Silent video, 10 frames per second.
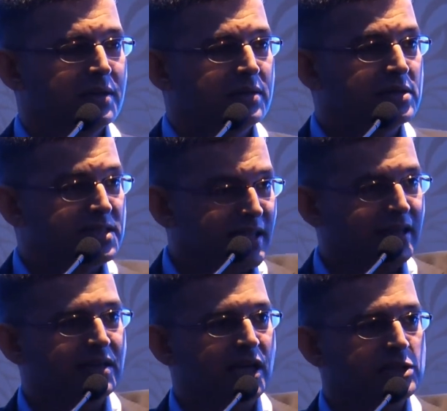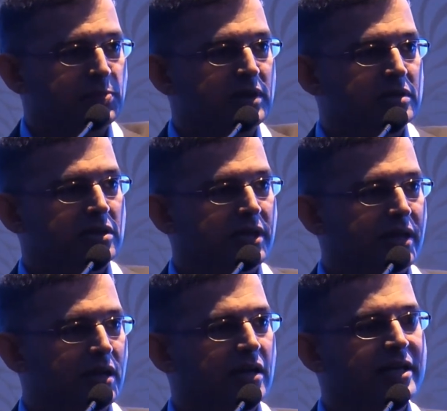The second aspect, the
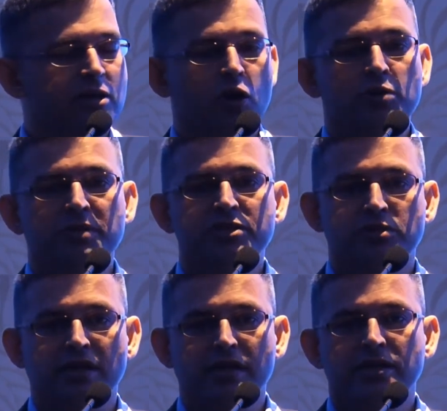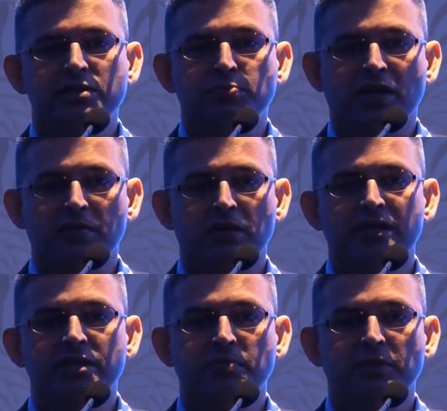Kerala economy today is primarily
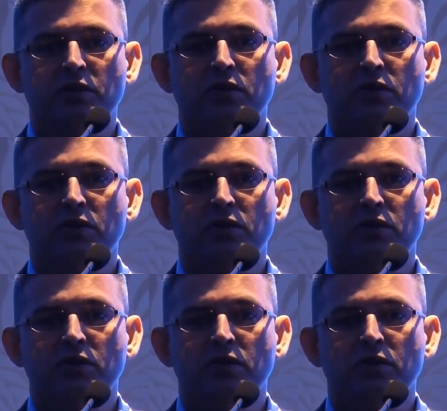dependent